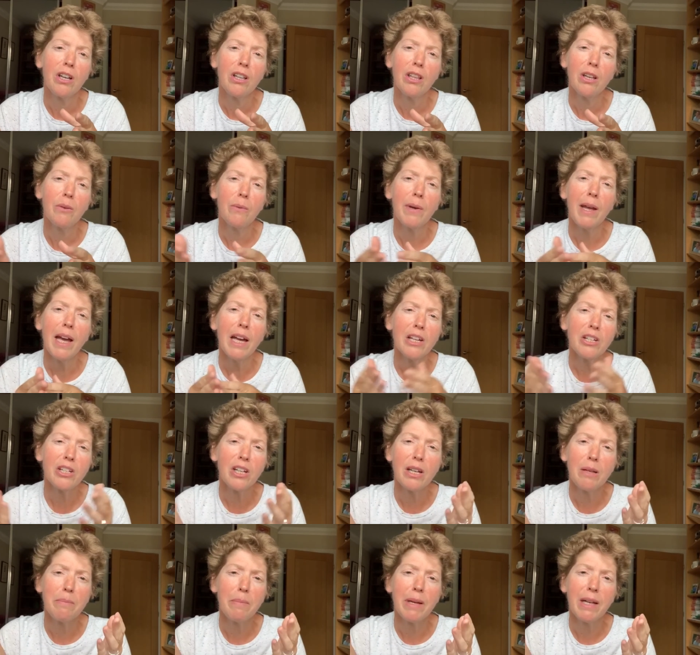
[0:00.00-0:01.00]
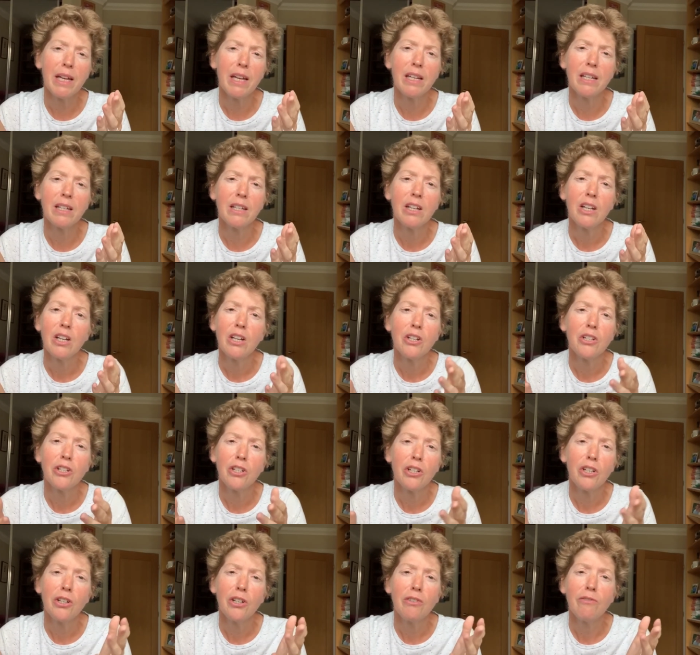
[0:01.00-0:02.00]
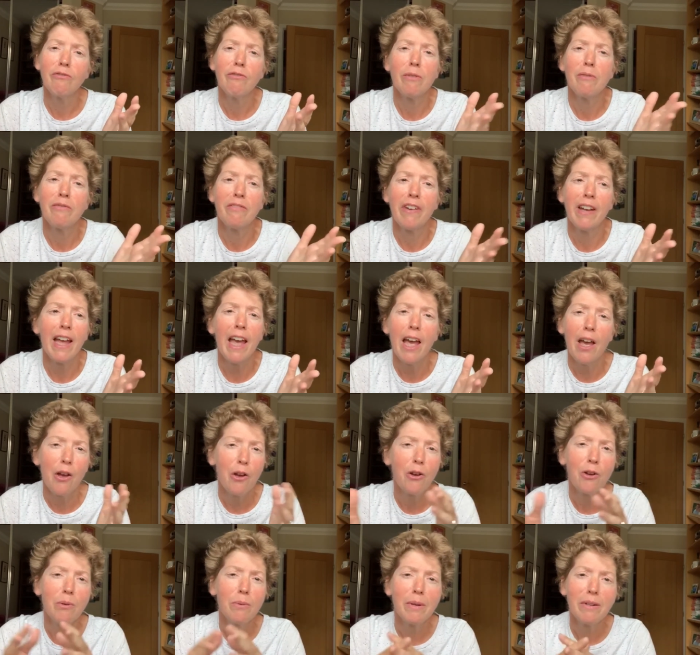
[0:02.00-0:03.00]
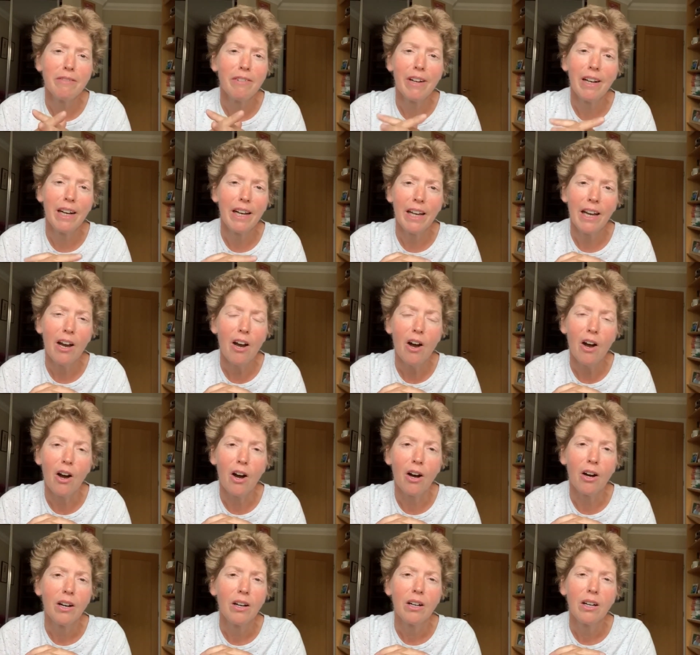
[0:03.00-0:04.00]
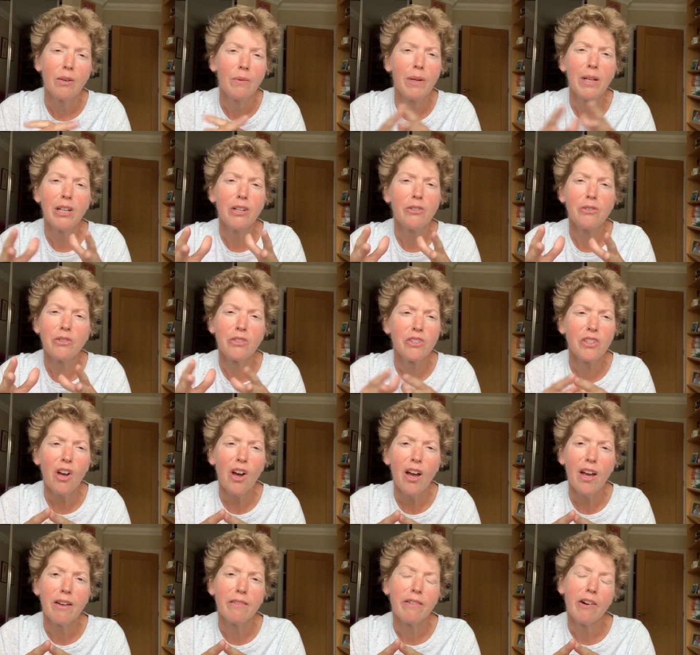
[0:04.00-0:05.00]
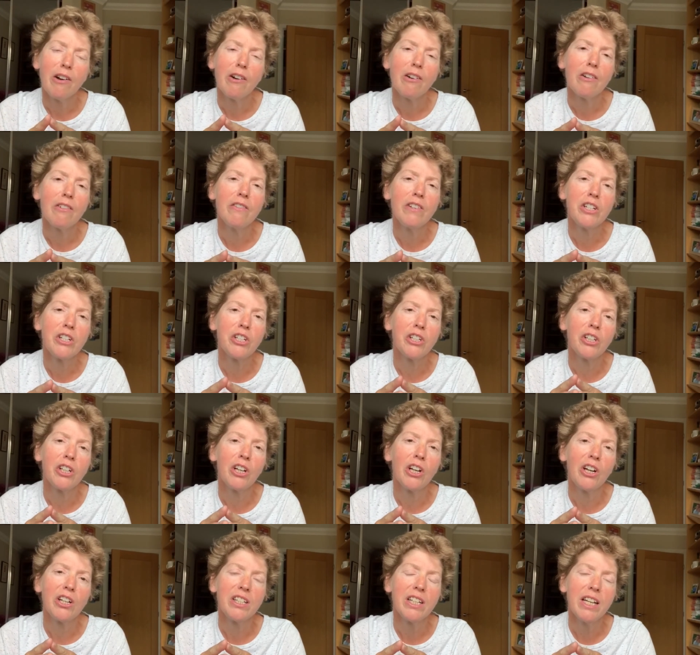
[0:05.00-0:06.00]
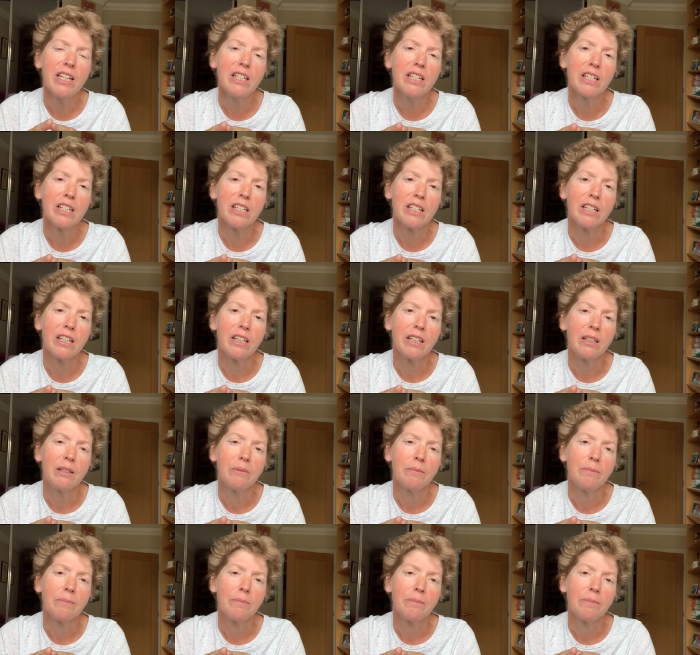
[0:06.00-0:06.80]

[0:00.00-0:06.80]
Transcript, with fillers: that we actually begin to forget who we really are. We lose sight of our original identity.